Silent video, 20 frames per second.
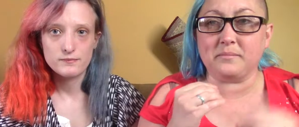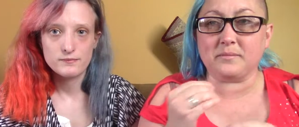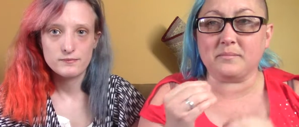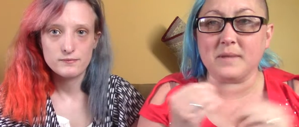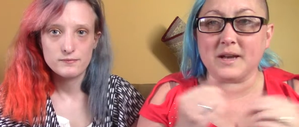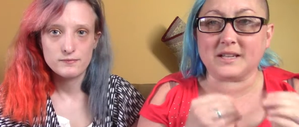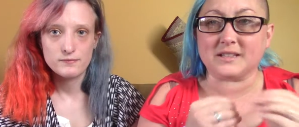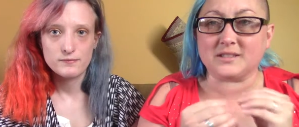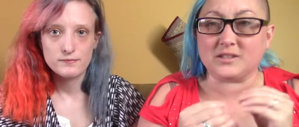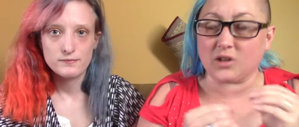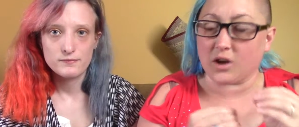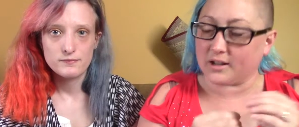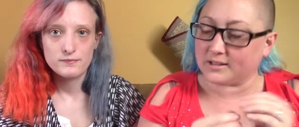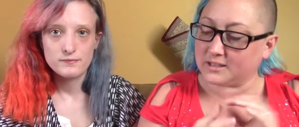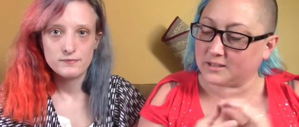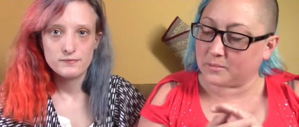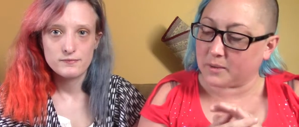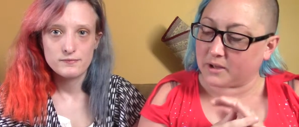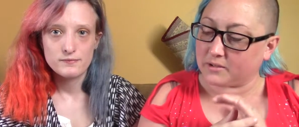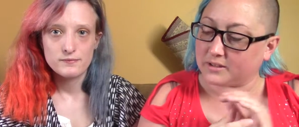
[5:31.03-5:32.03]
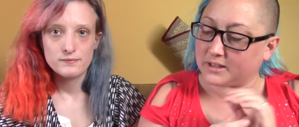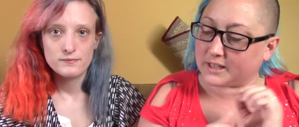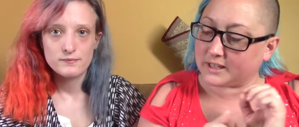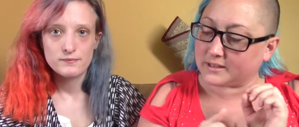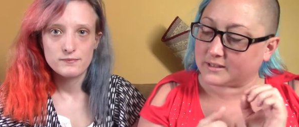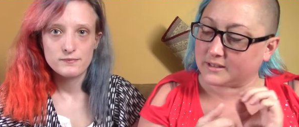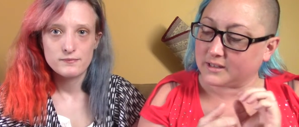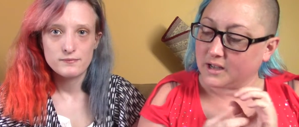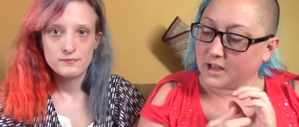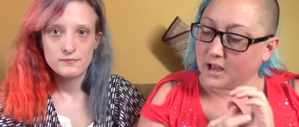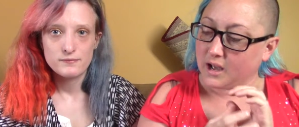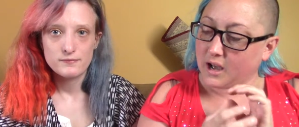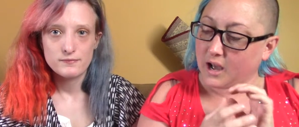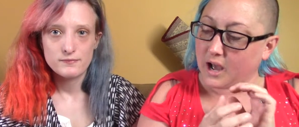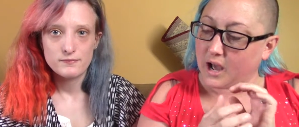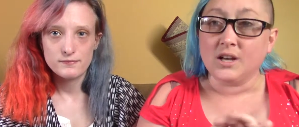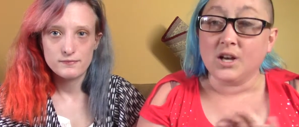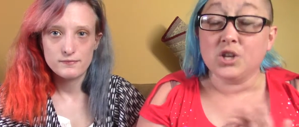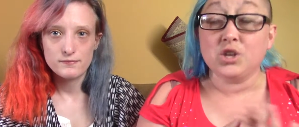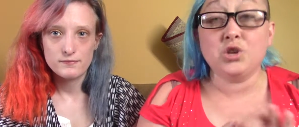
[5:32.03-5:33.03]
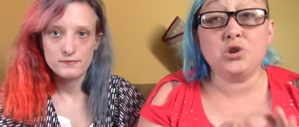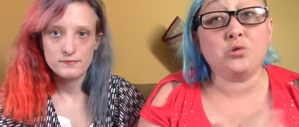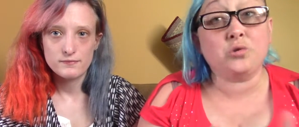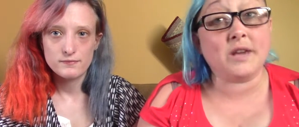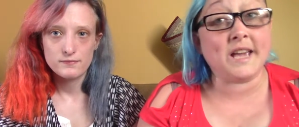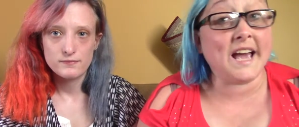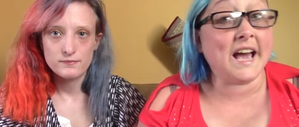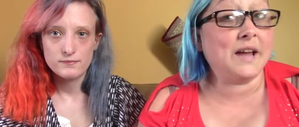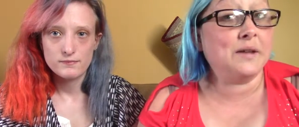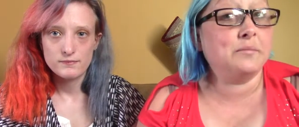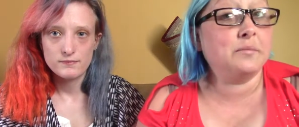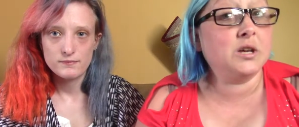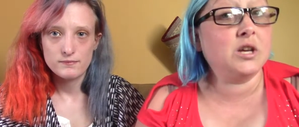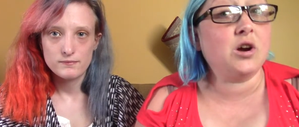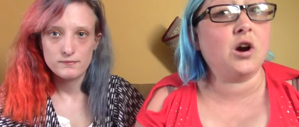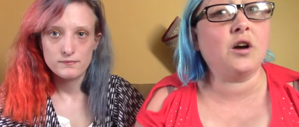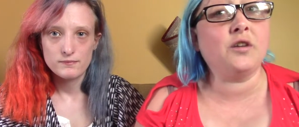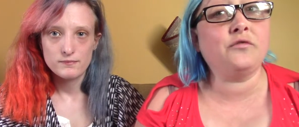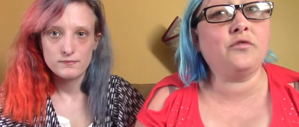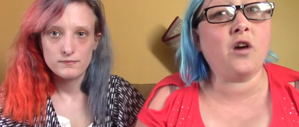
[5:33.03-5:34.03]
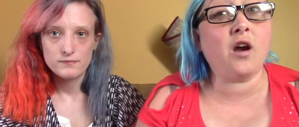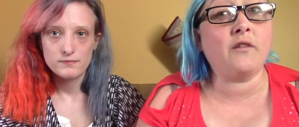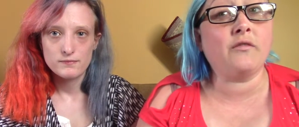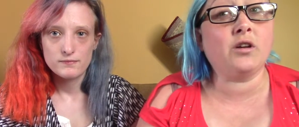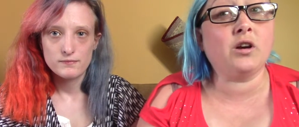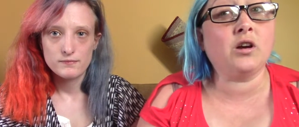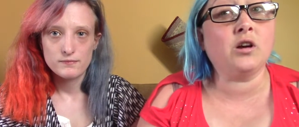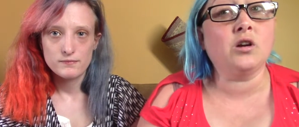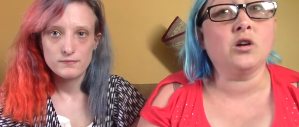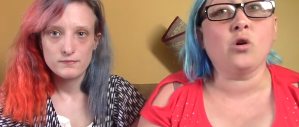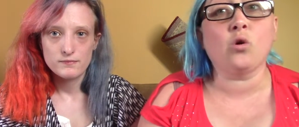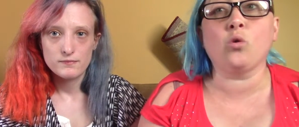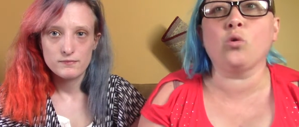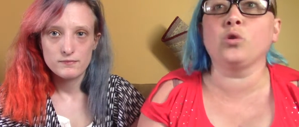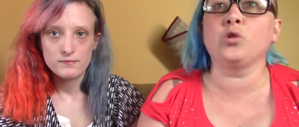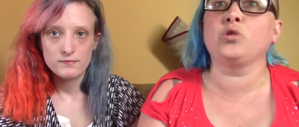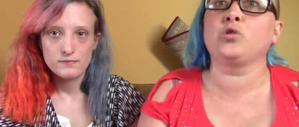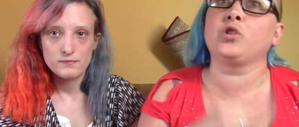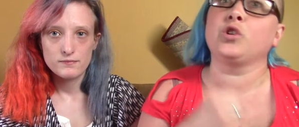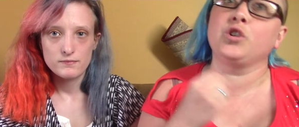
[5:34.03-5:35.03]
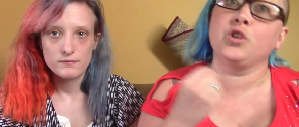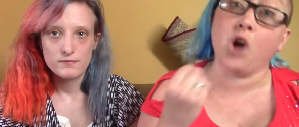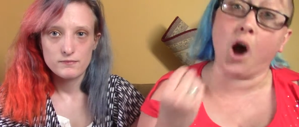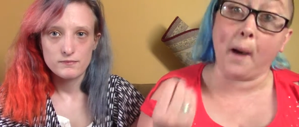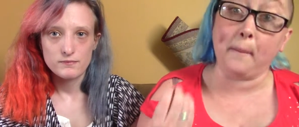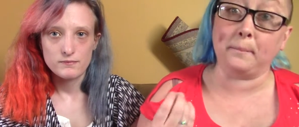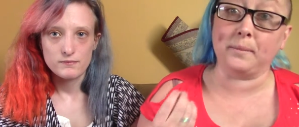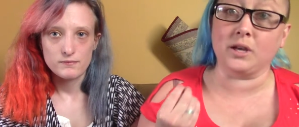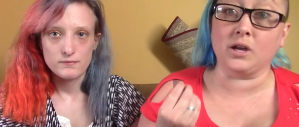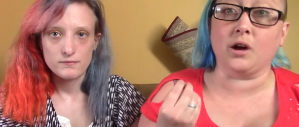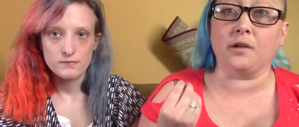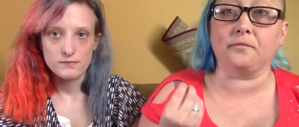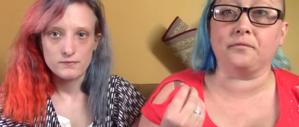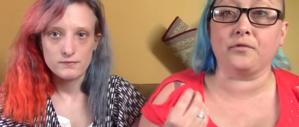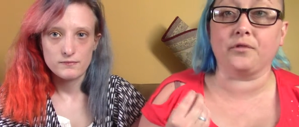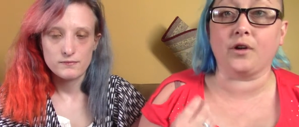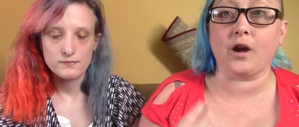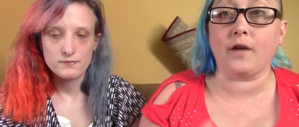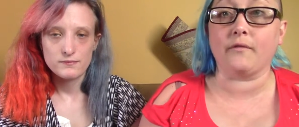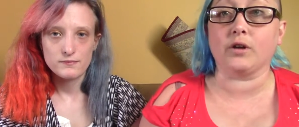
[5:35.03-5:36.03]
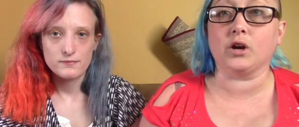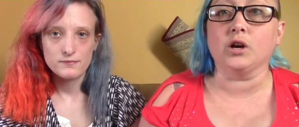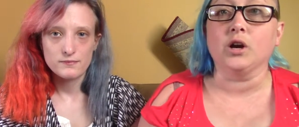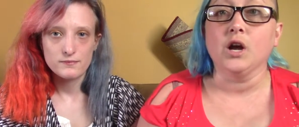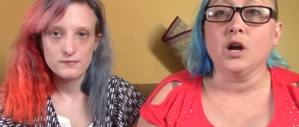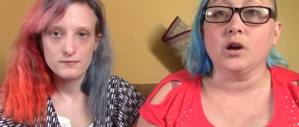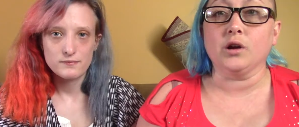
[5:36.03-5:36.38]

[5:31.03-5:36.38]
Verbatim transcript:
Speaker 1: mixed thoughts about this. You can be on forever or you could not be on forever.